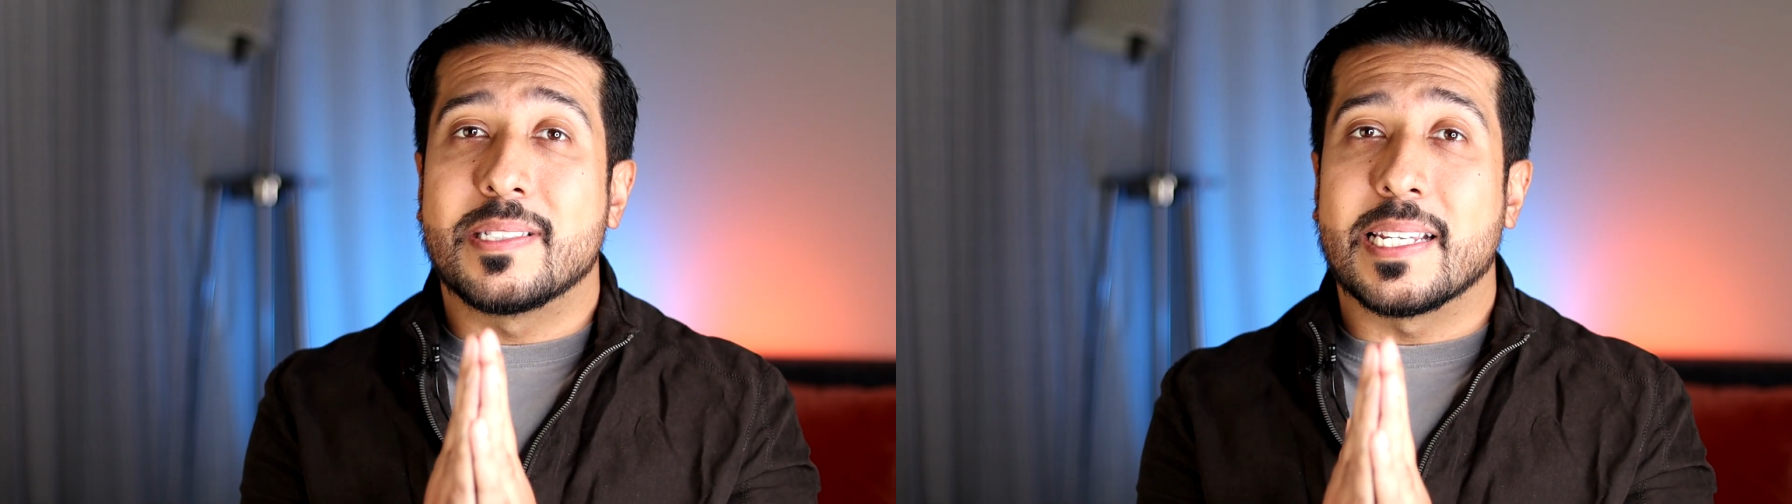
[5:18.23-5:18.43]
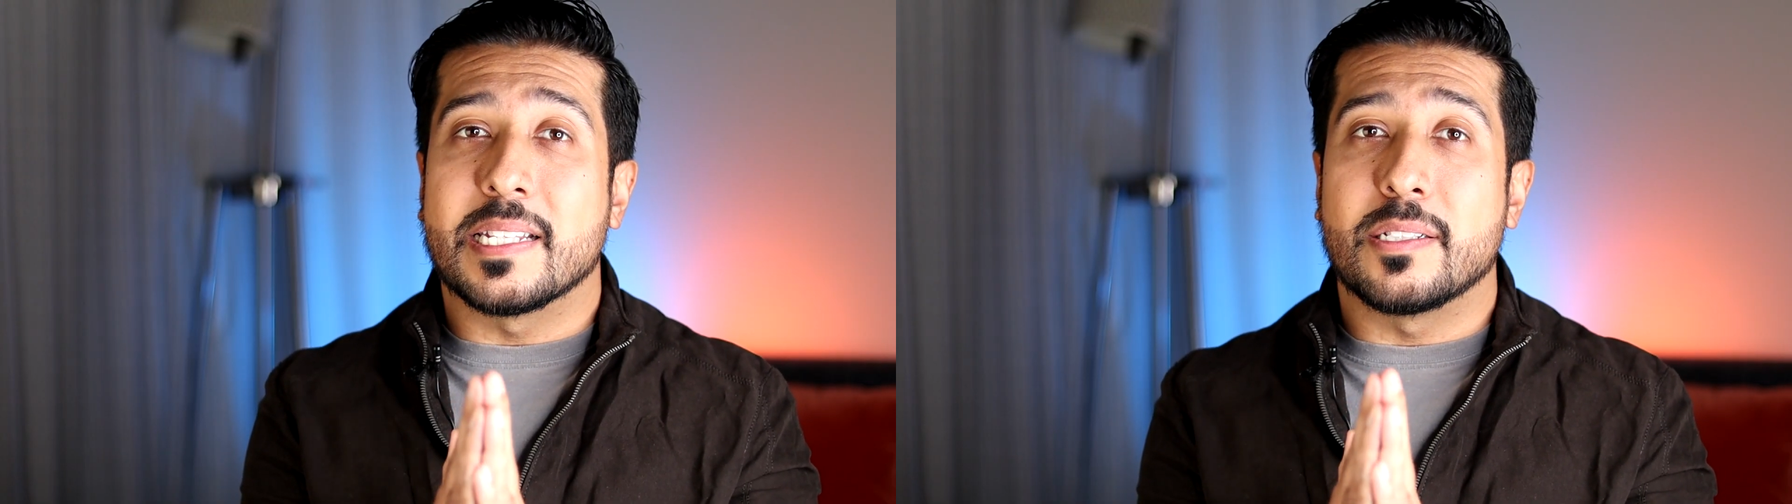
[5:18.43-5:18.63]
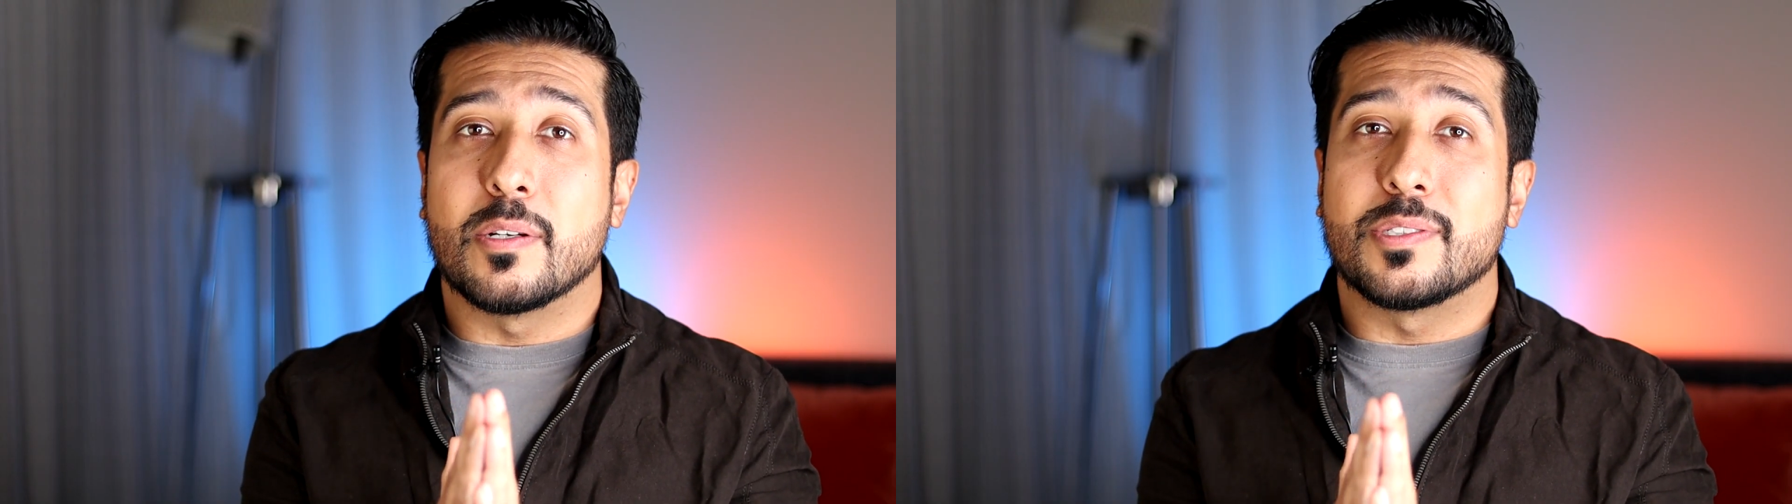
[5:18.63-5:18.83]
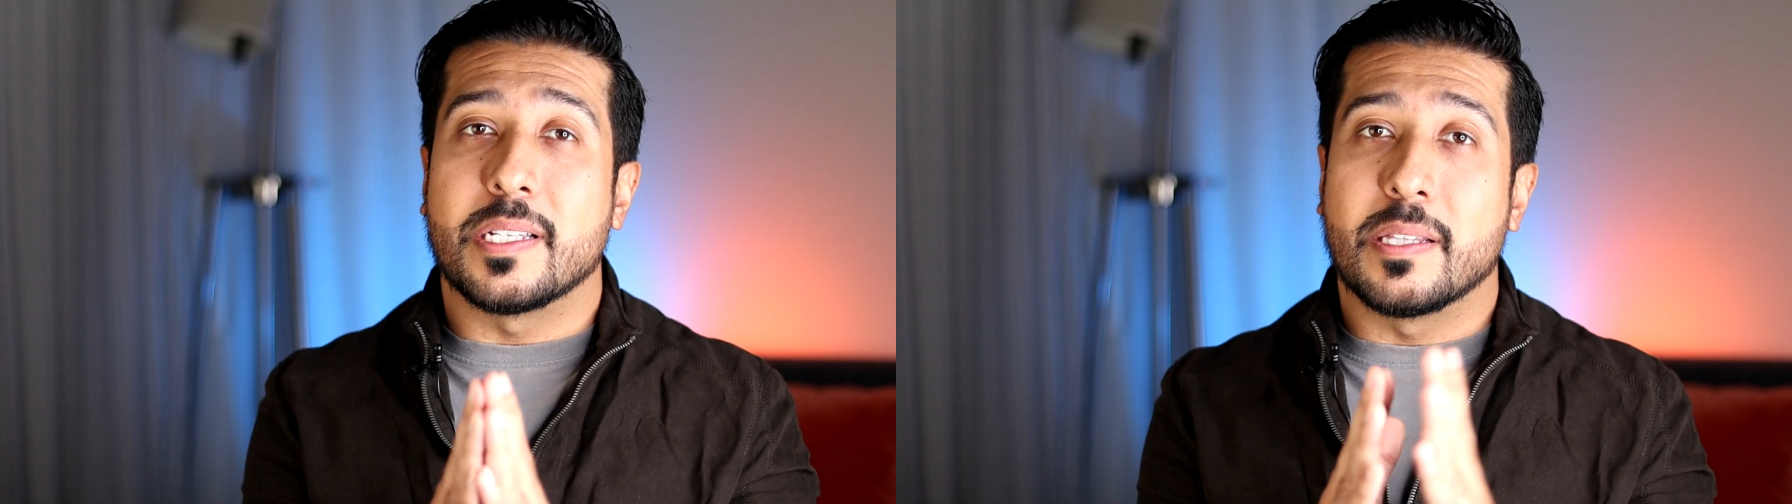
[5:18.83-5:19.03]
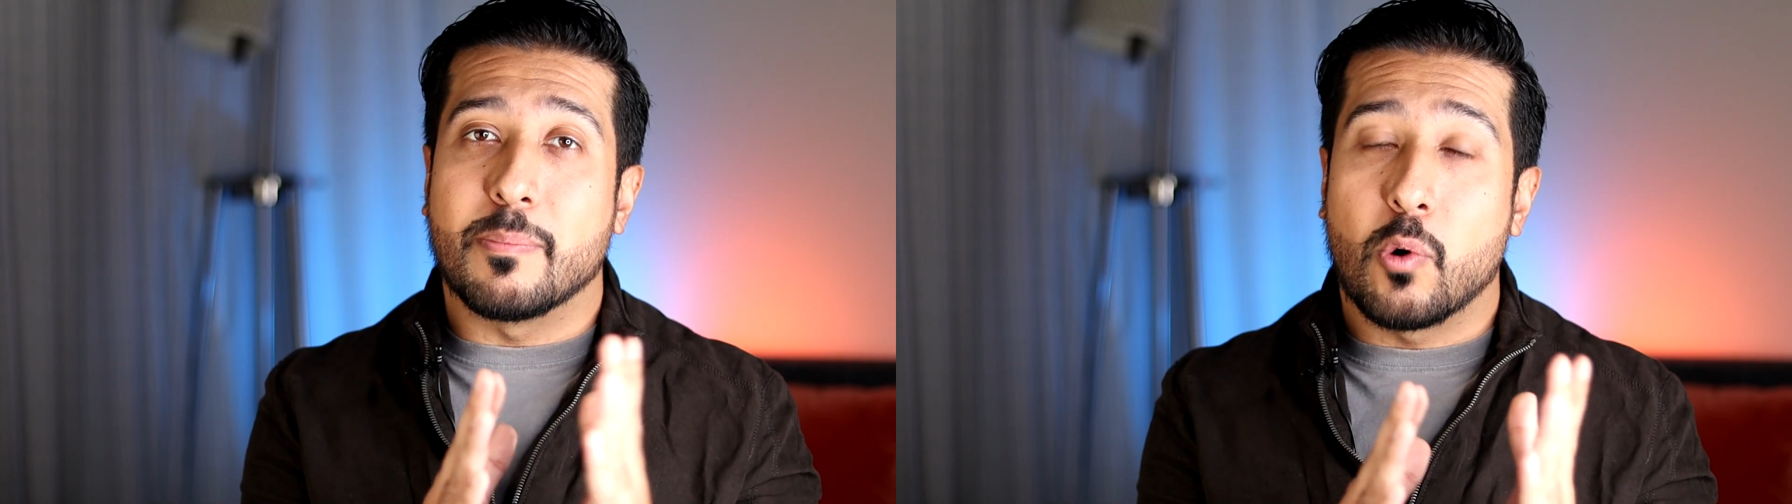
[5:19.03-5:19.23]
daily dose
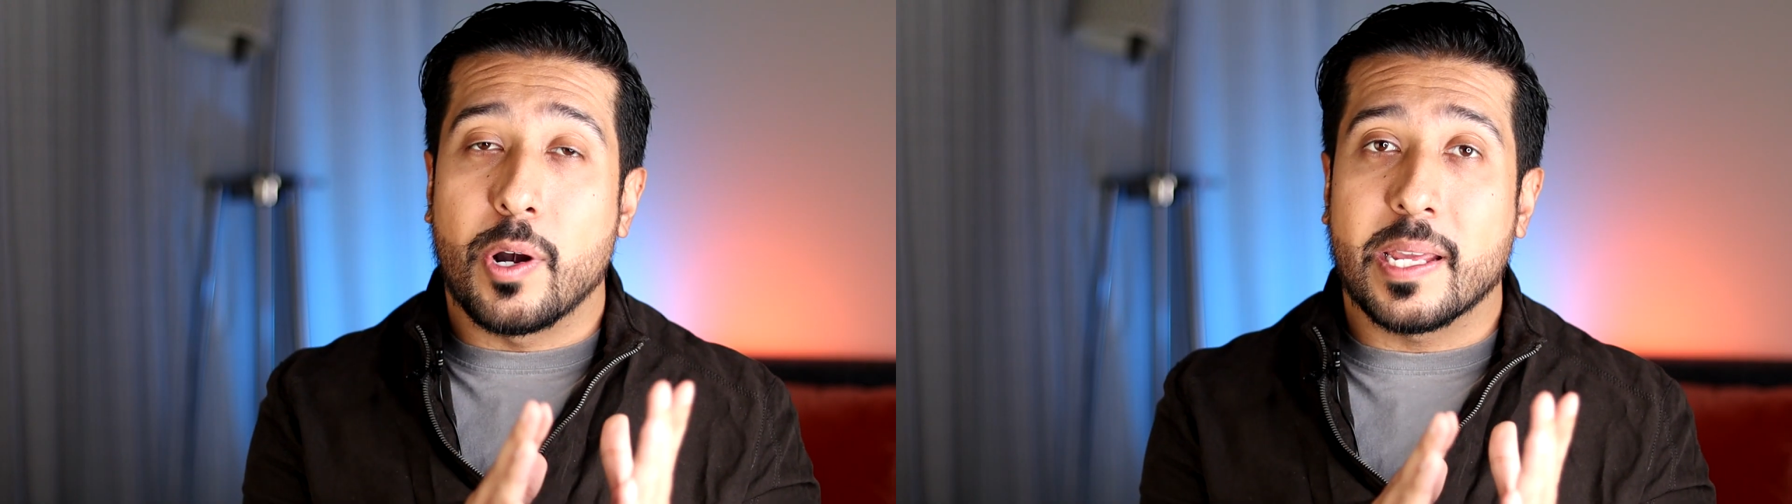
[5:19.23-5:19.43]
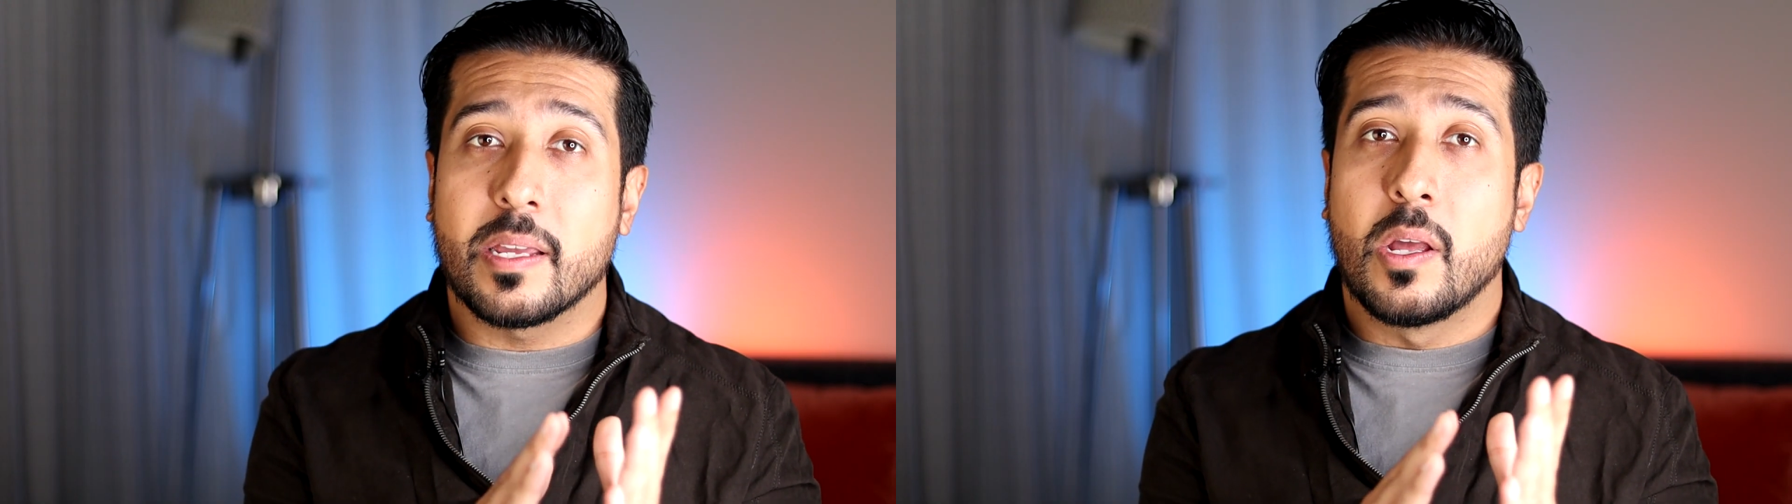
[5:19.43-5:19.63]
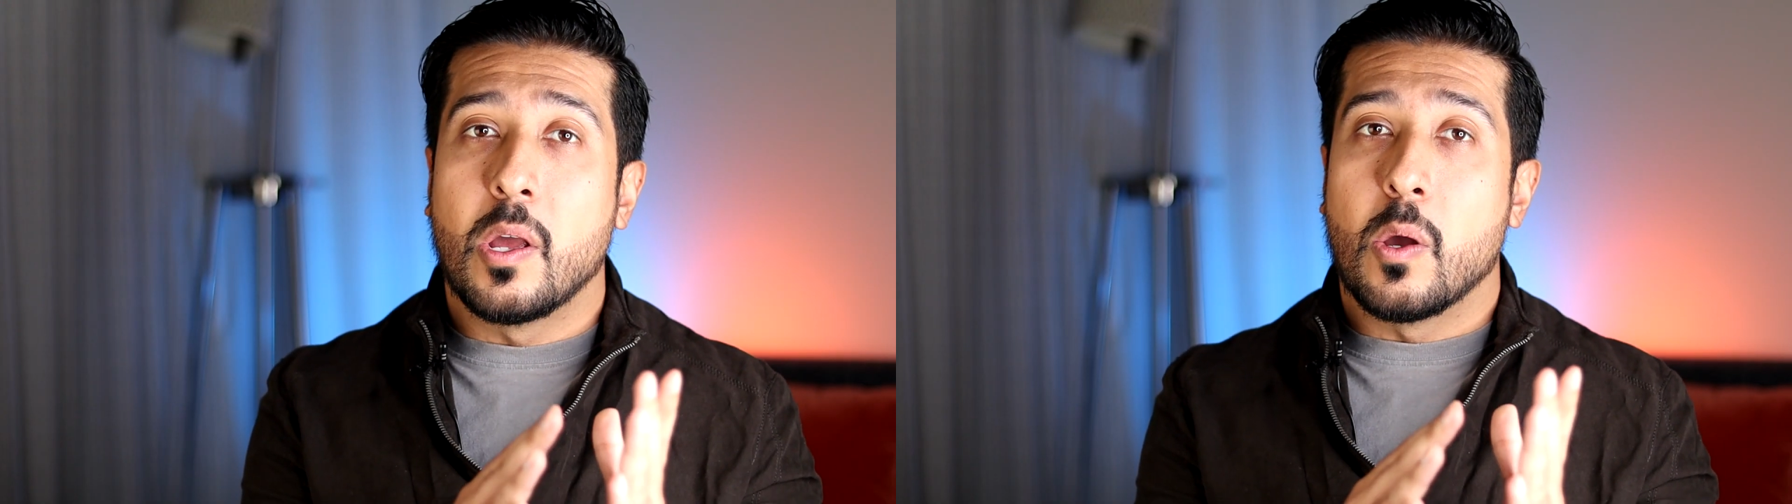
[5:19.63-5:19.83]
in the morning.